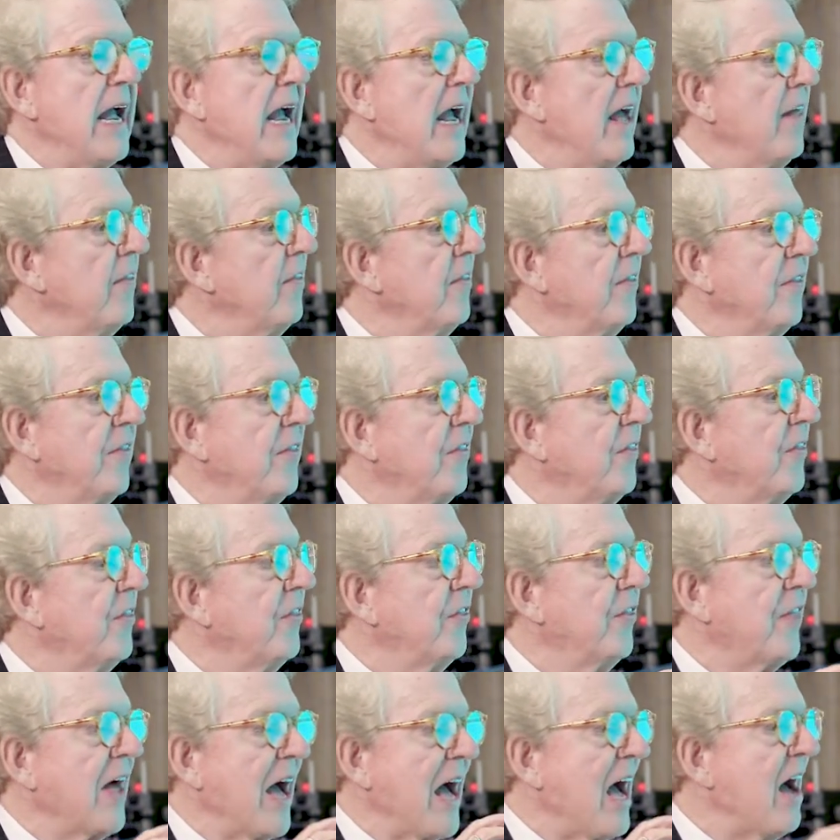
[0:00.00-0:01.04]
And
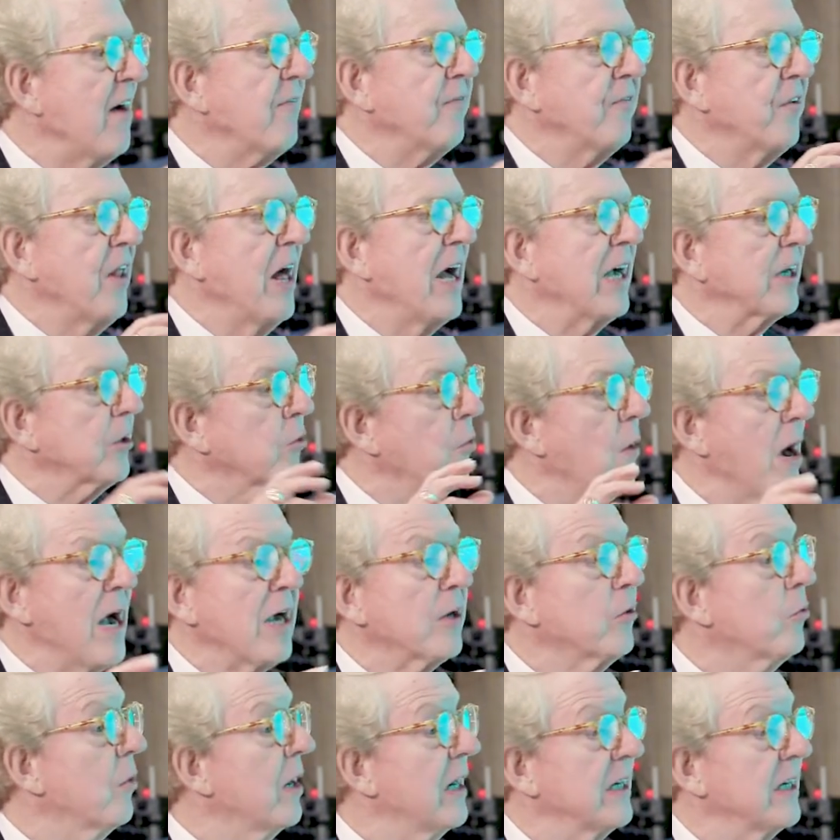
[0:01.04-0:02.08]
the Aflac
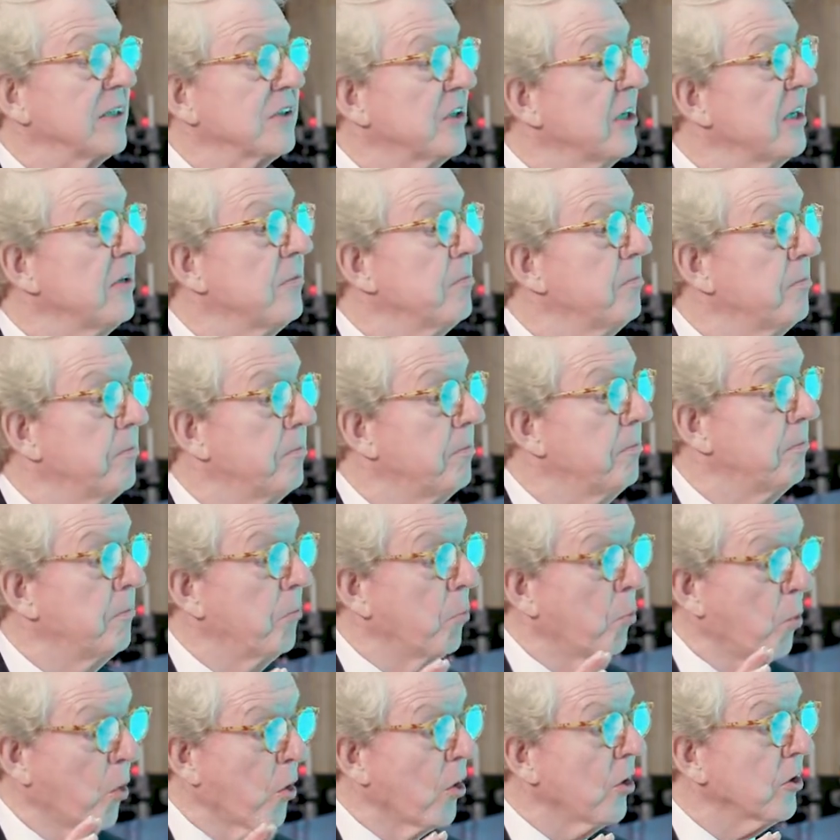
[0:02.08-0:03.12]
quack quack doesn't
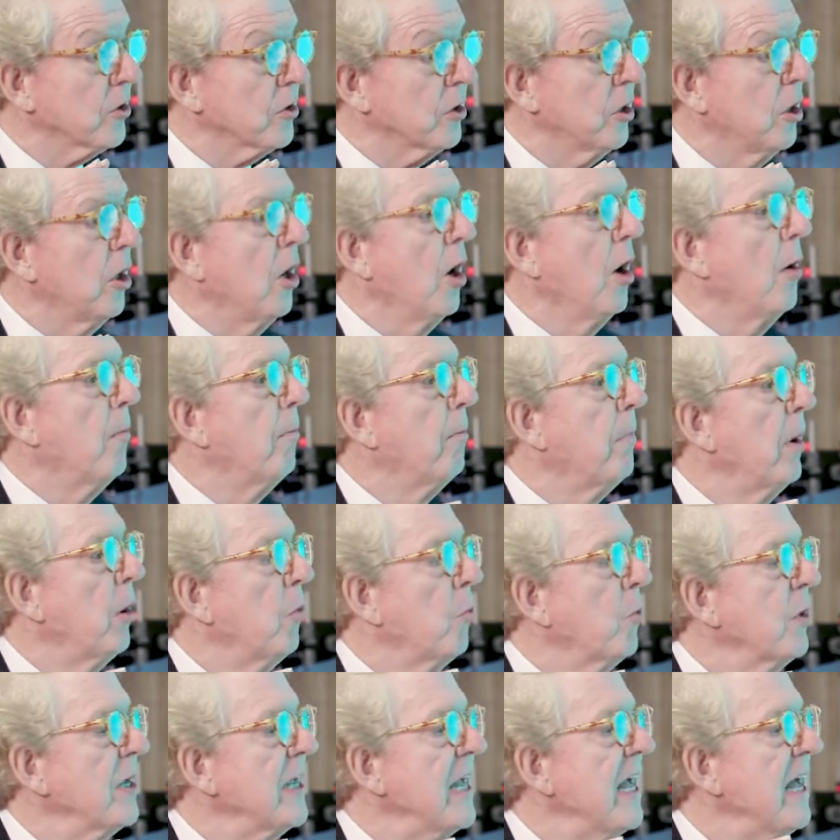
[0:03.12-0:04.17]
work, but
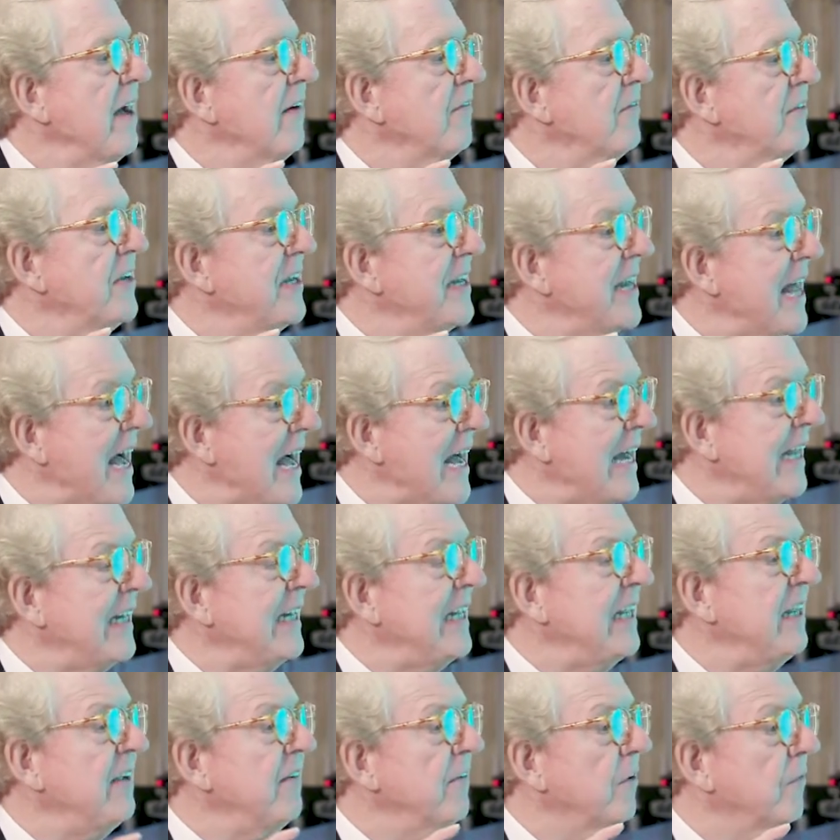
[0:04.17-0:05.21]
we have
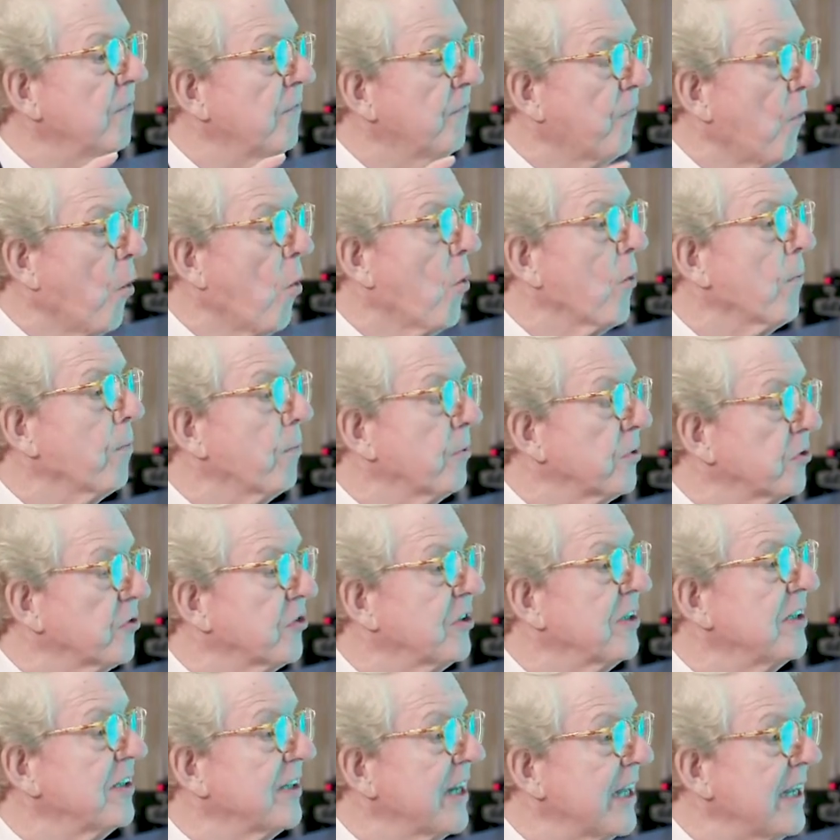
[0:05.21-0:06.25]

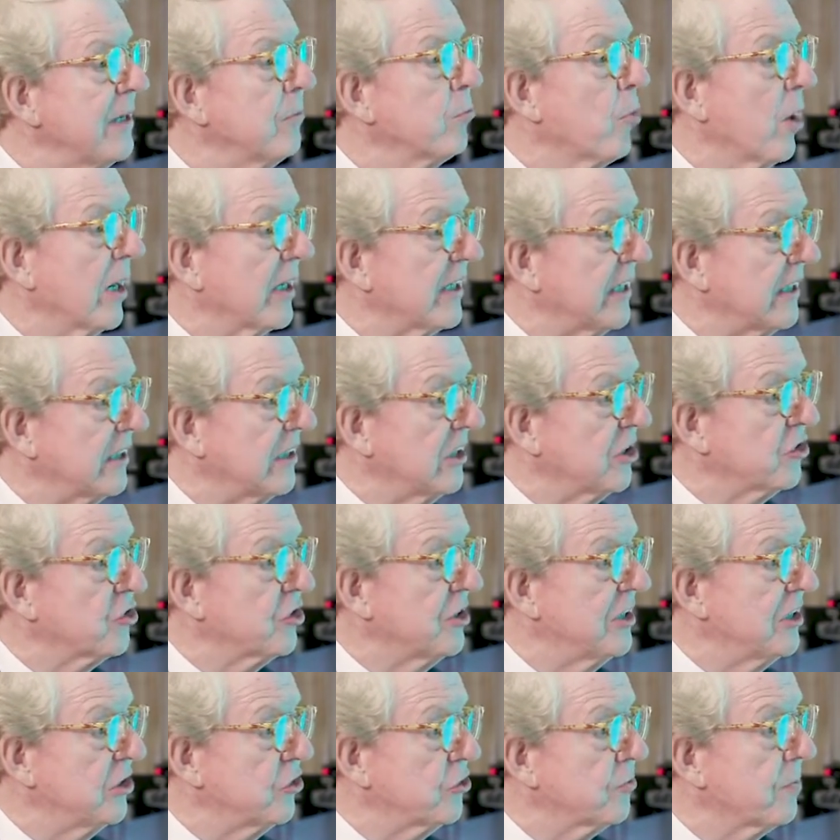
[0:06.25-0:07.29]
94% name
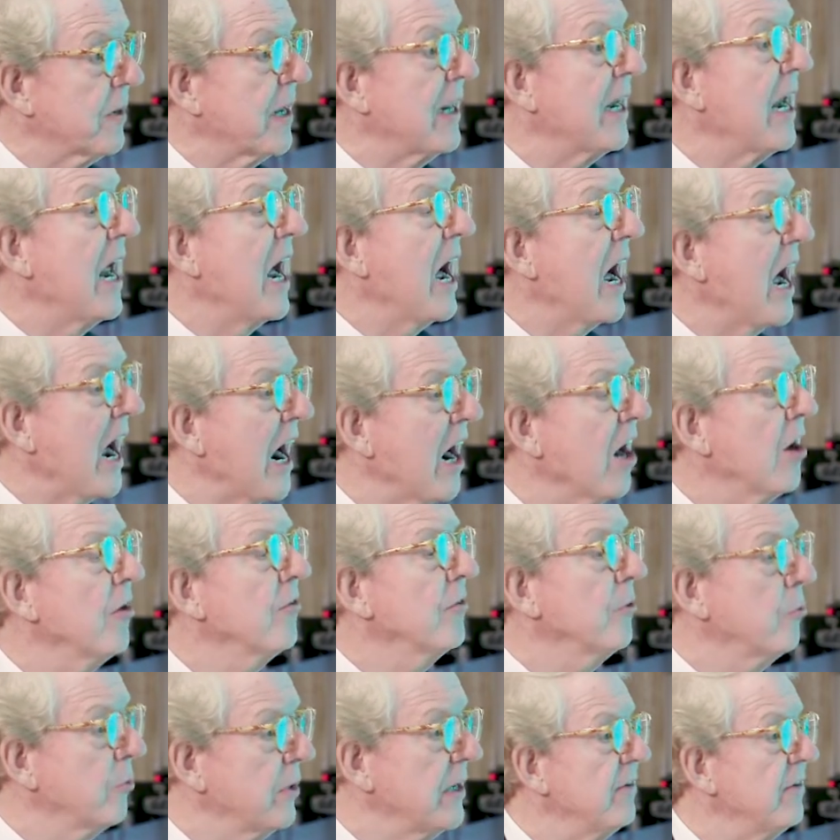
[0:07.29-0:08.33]
recognition in Japan, higher
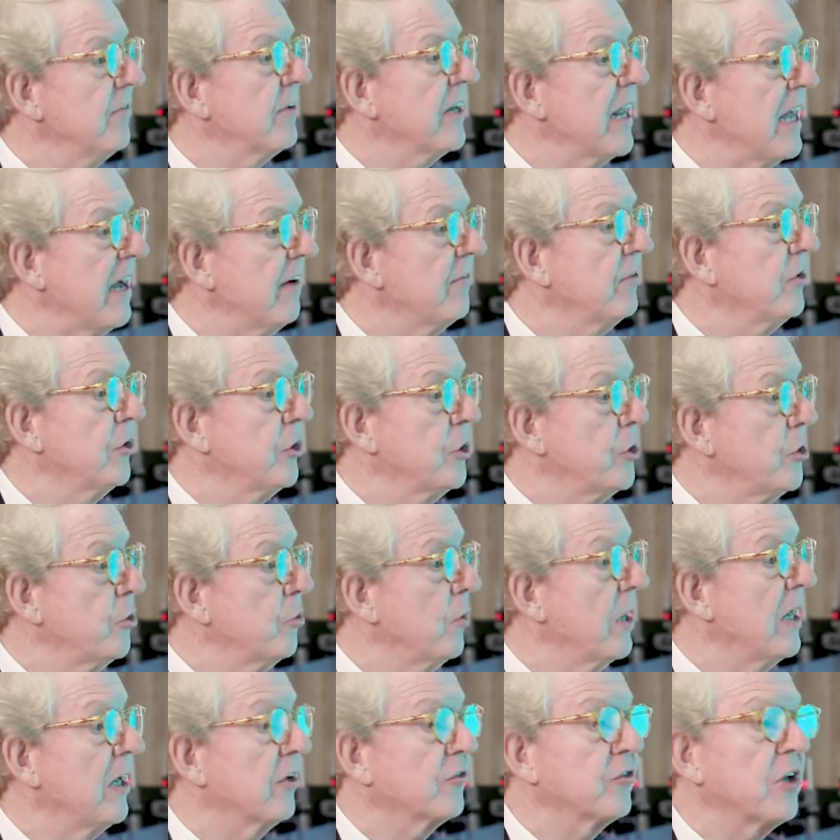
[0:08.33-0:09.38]
than even have in the
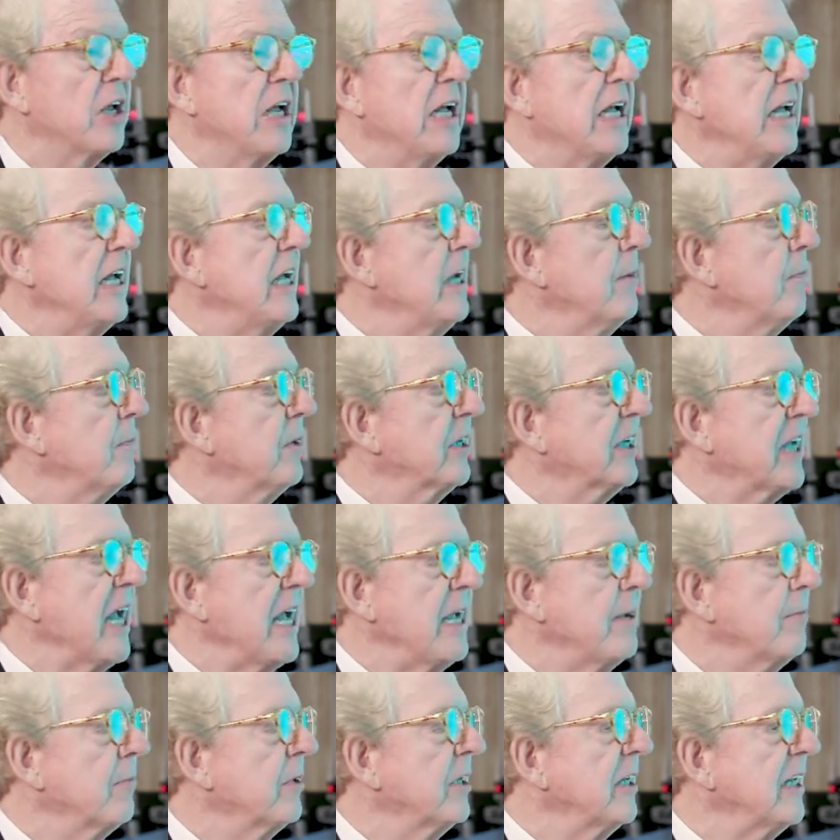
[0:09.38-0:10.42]
US. It
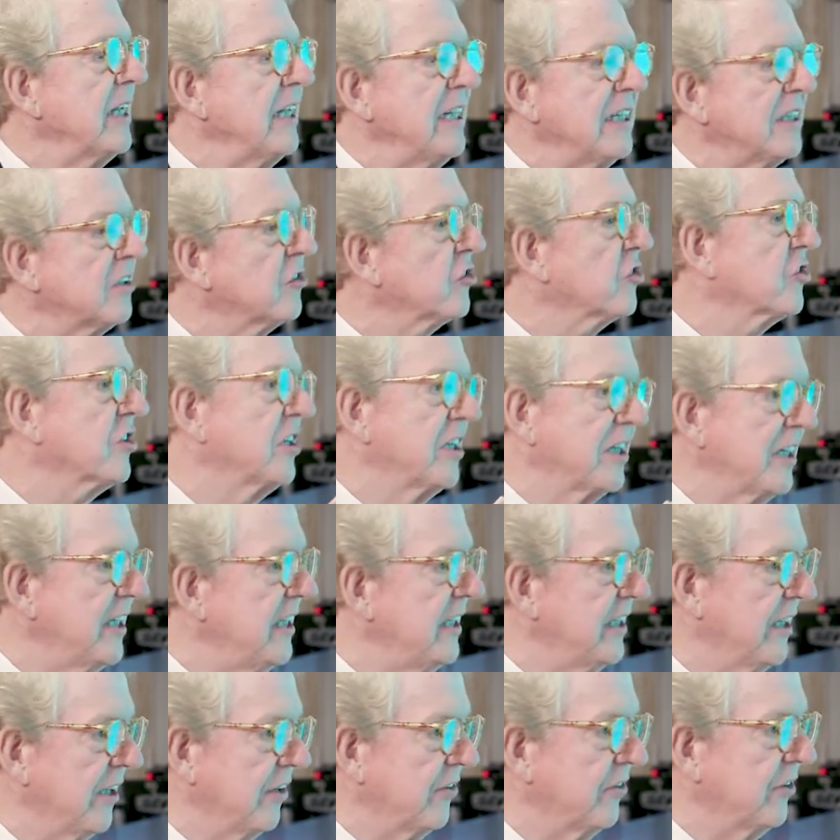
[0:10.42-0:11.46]
became an instant
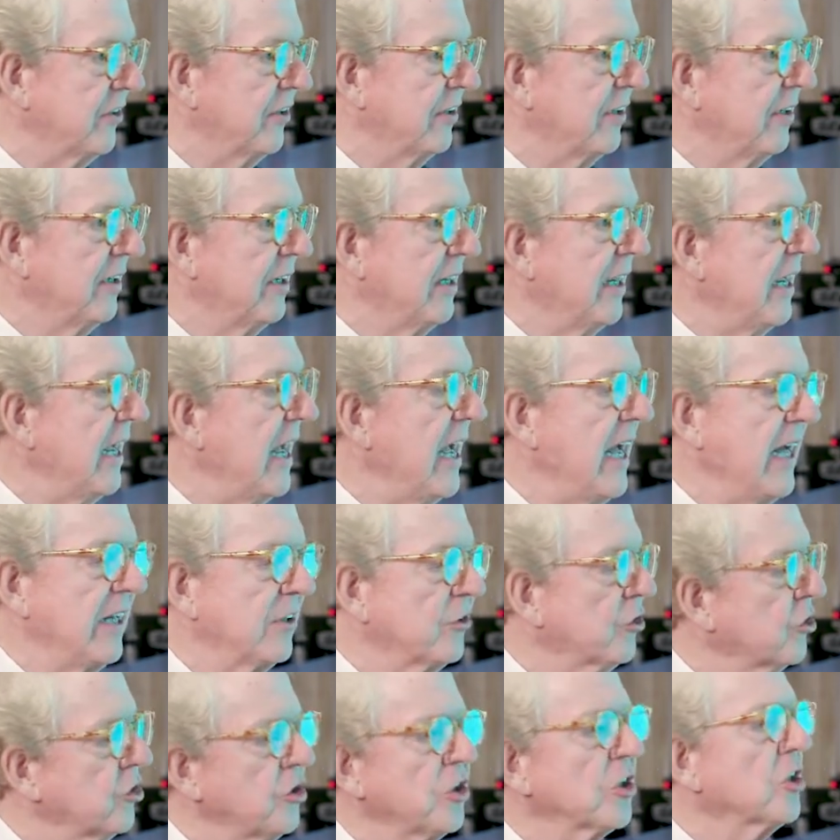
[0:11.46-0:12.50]
hit
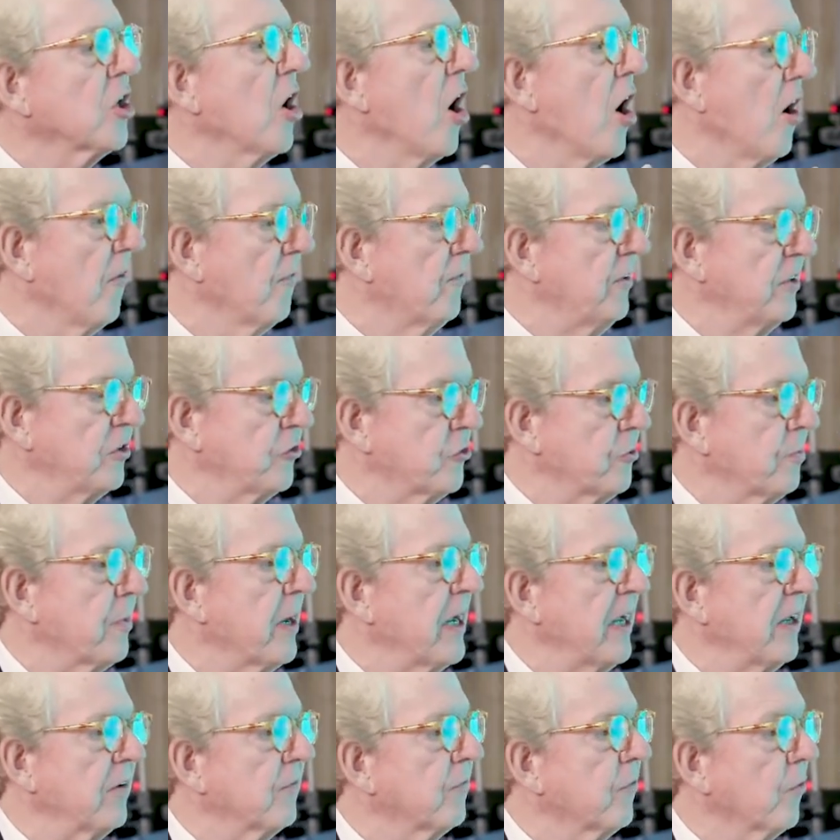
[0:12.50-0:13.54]
and took off in
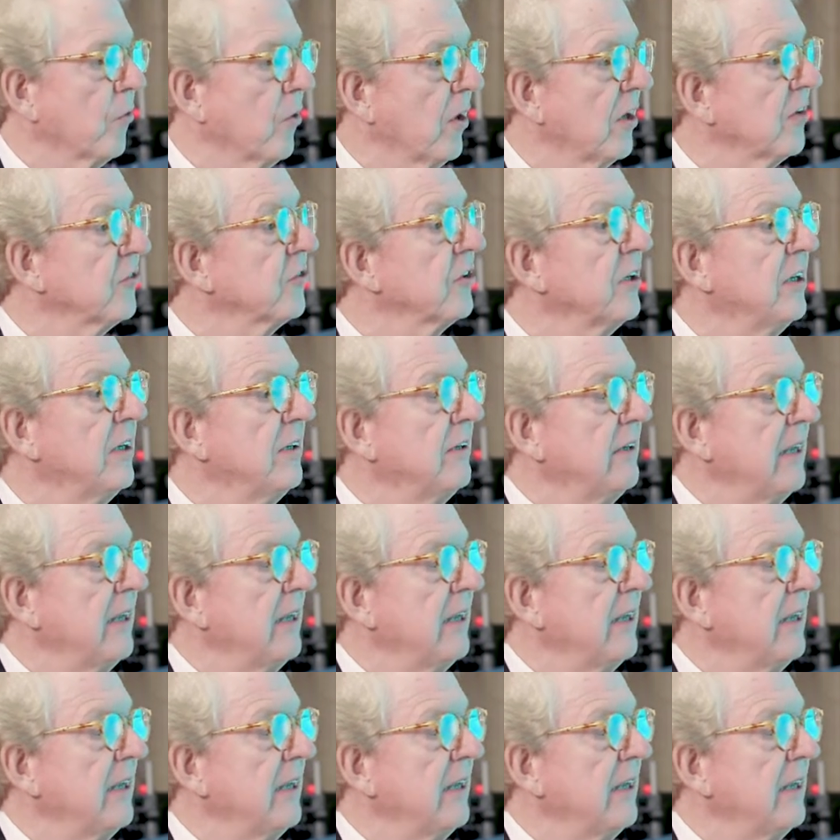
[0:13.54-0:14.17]
Japan for us.